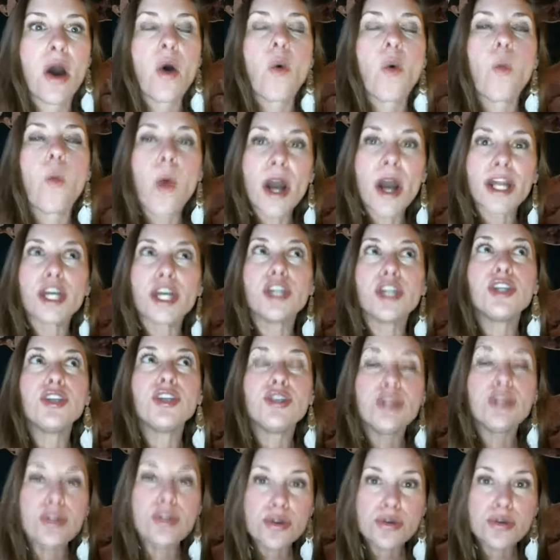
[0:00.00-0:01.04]
What a
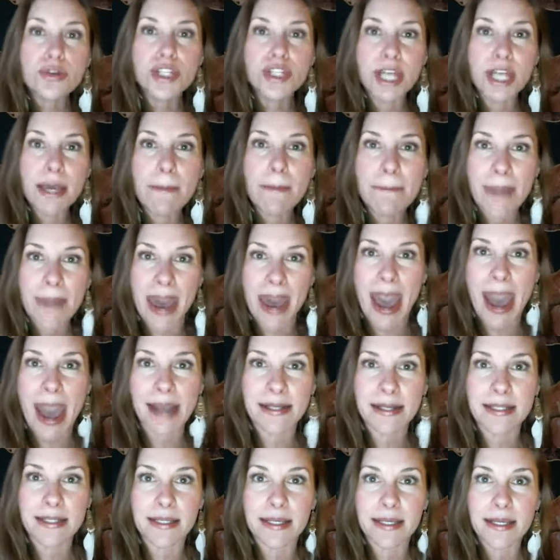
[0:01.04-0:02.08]
huge
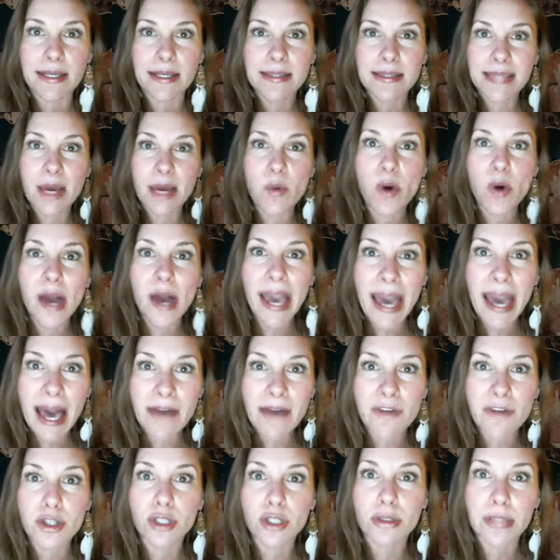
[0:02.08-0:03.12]
impact that will
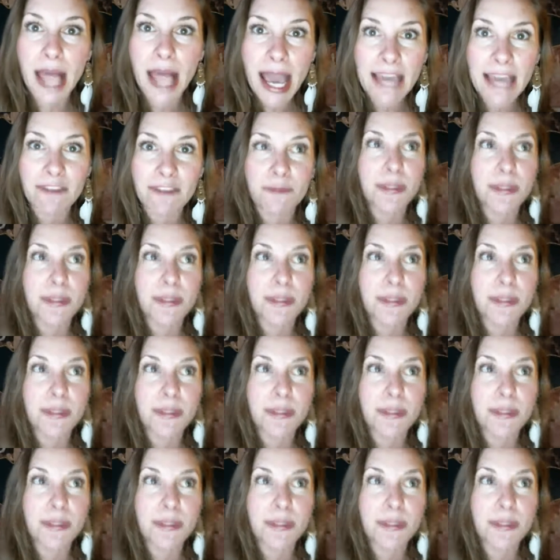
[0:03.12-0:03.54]
have on your life,